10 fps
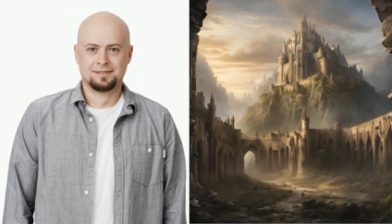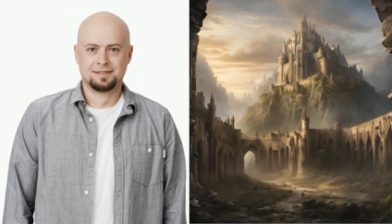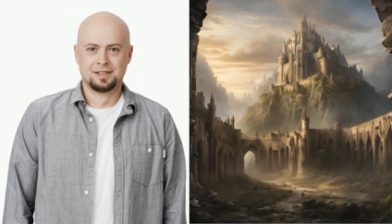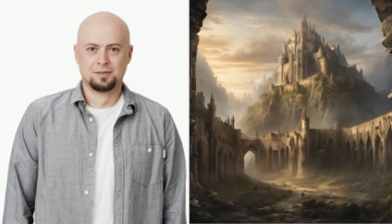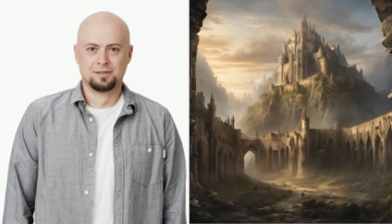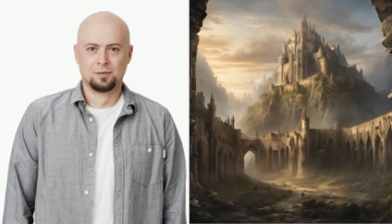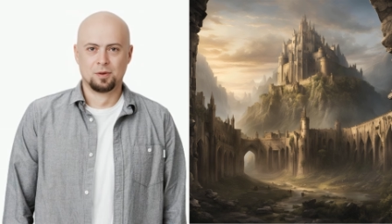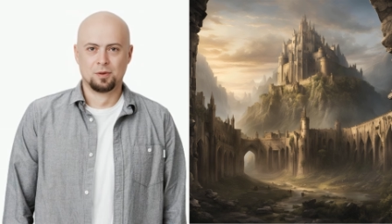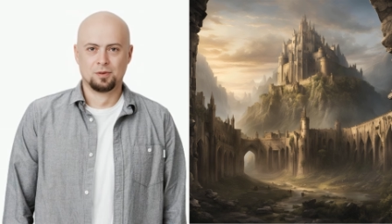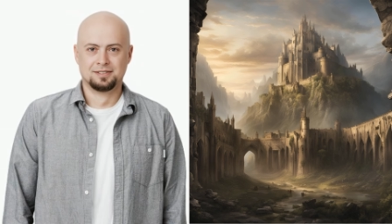Beyond the
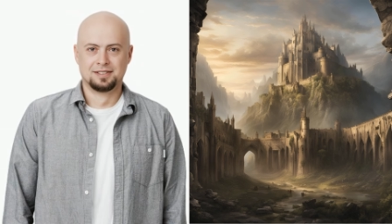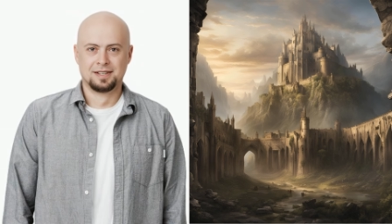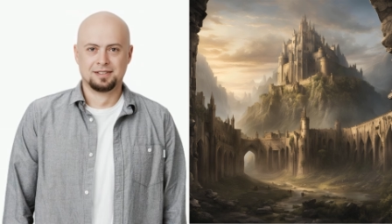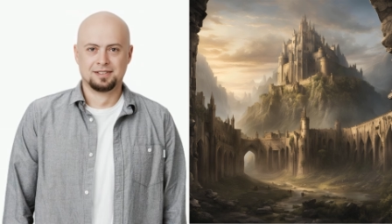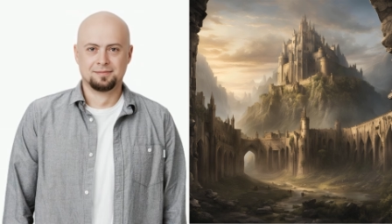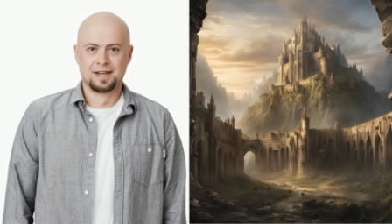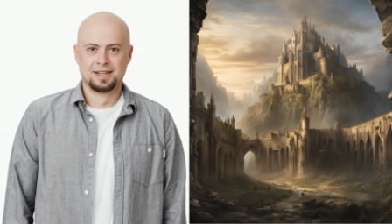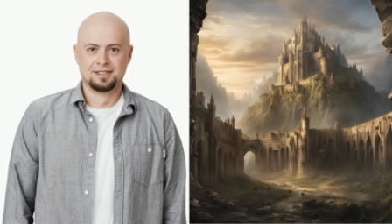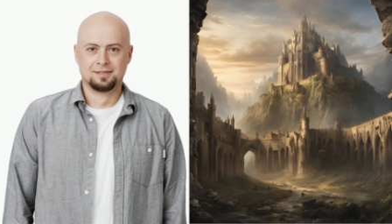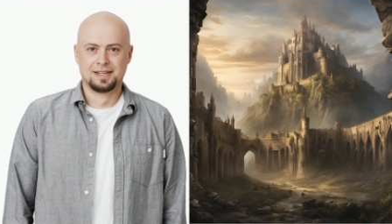walls, the
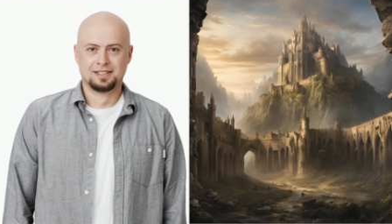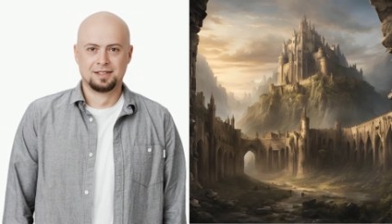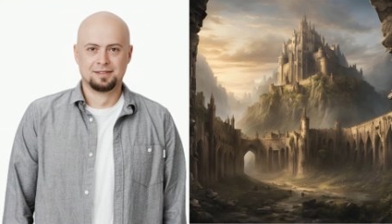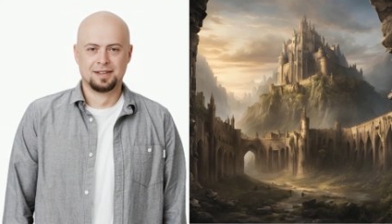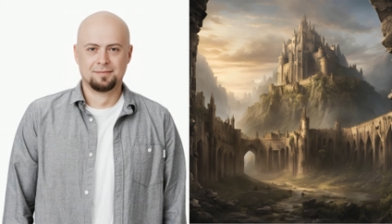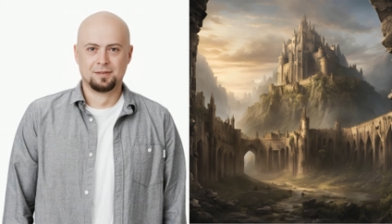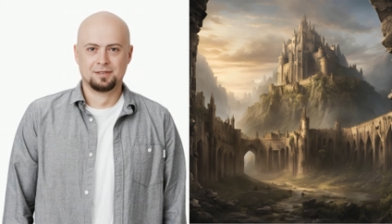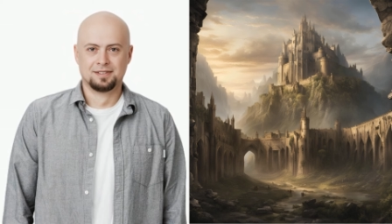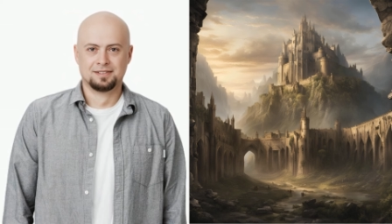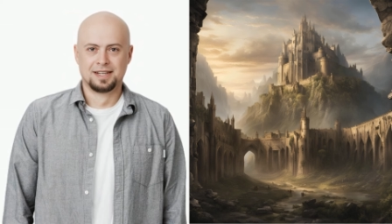spires of ancient
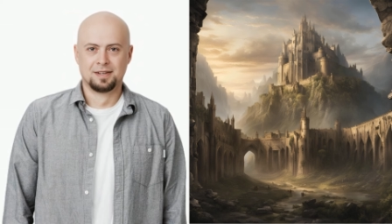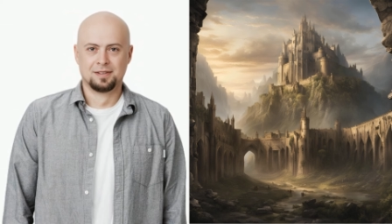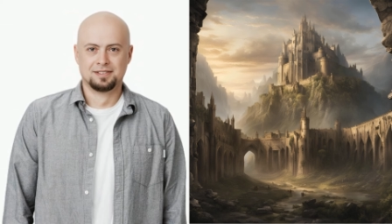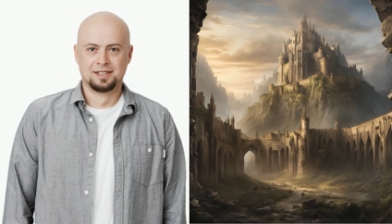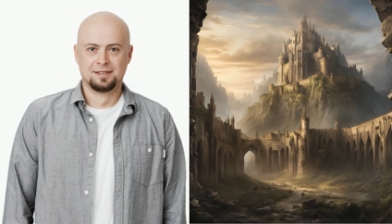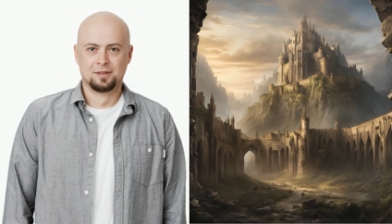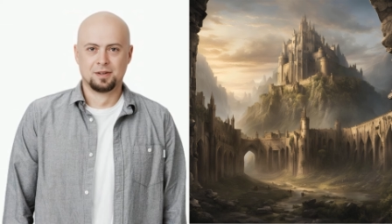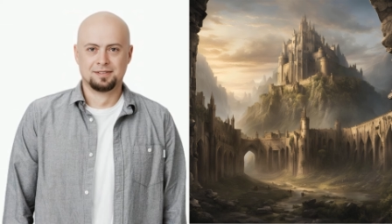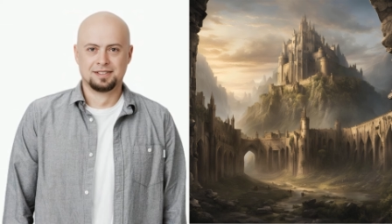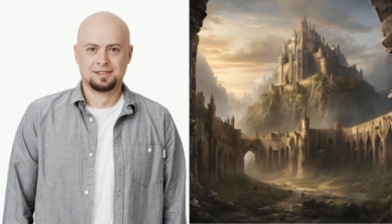temples and towers
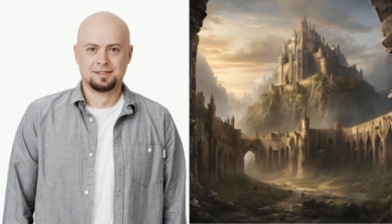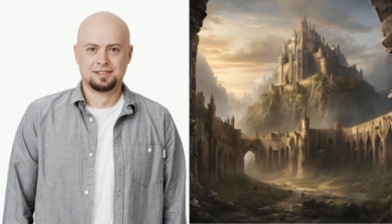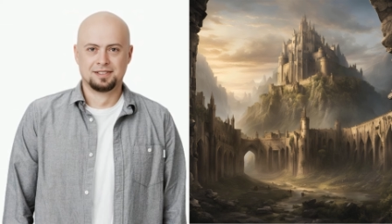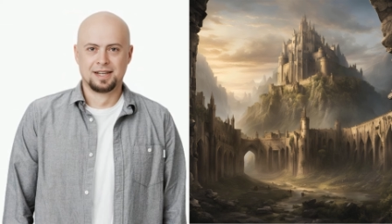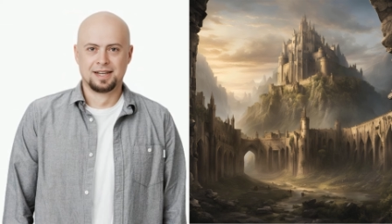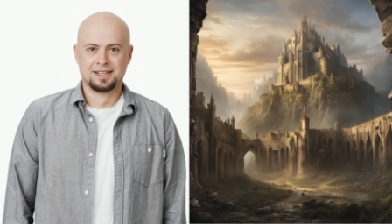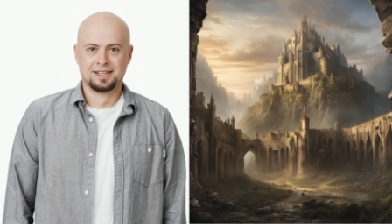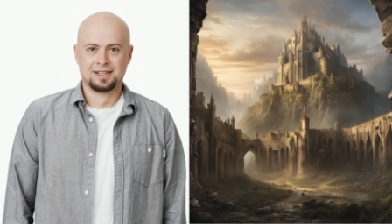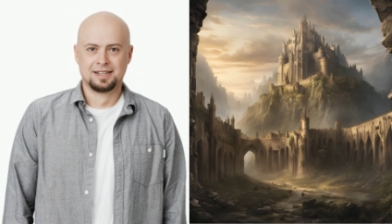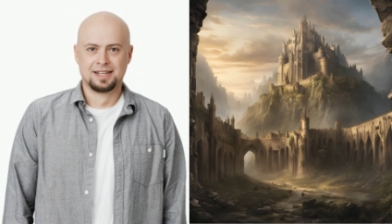rose into the
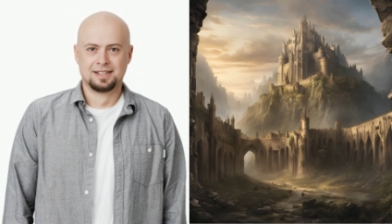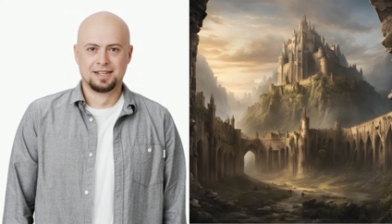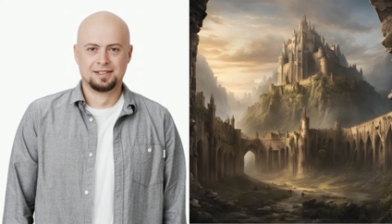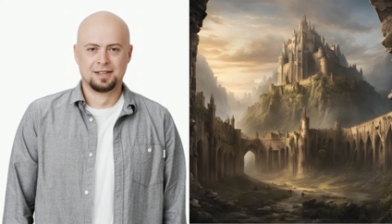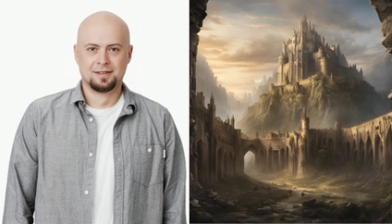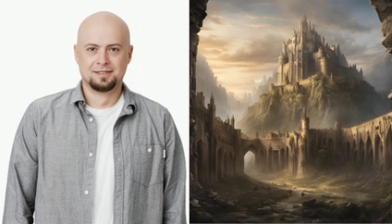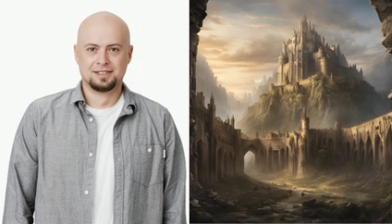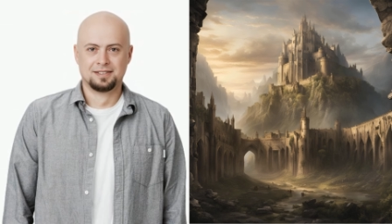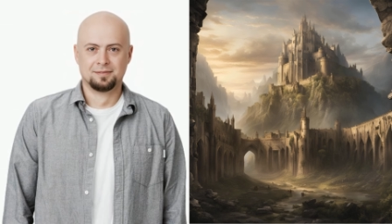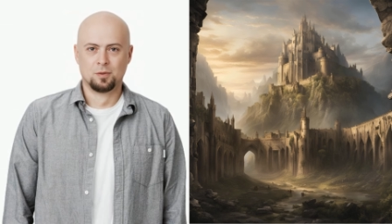sky, their
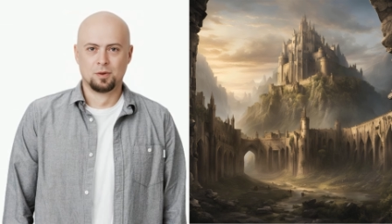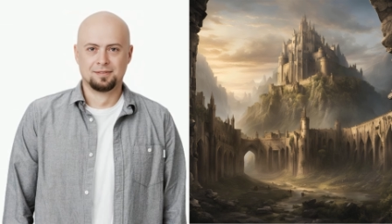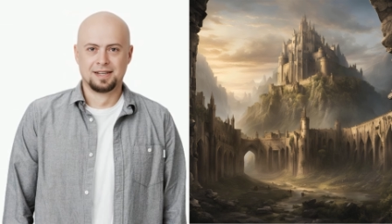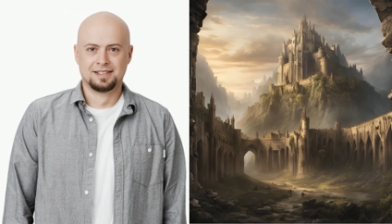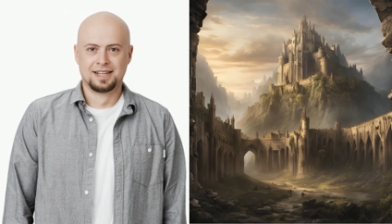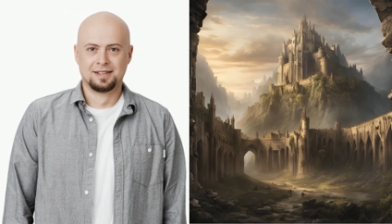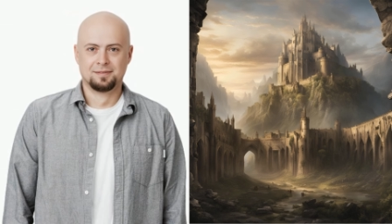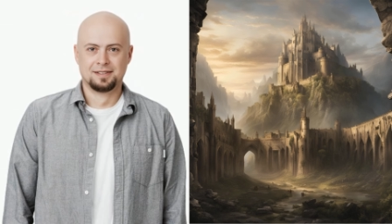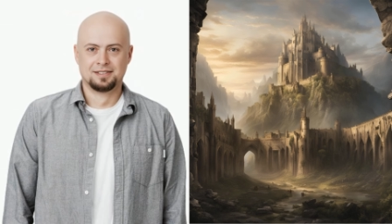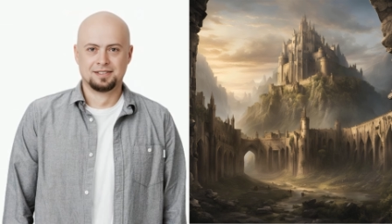surfaces worn by the
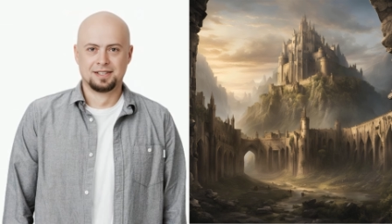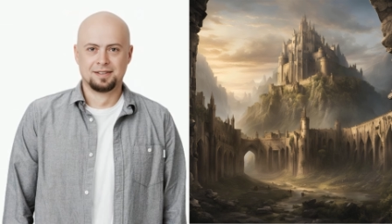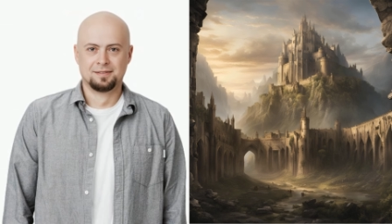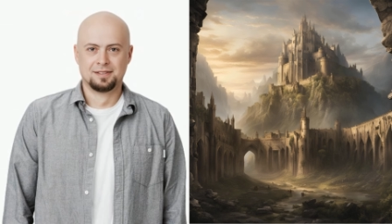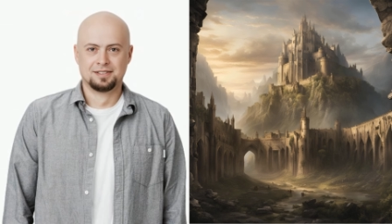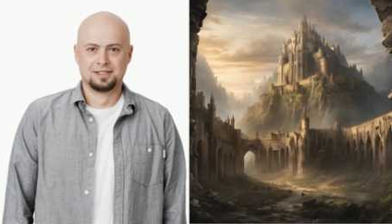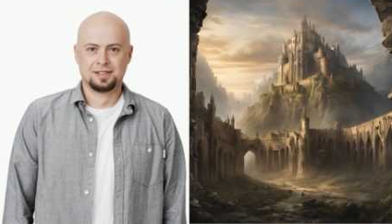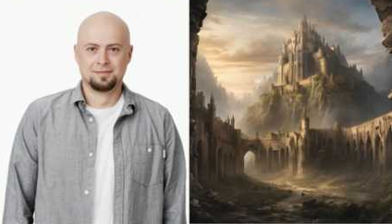elements, but still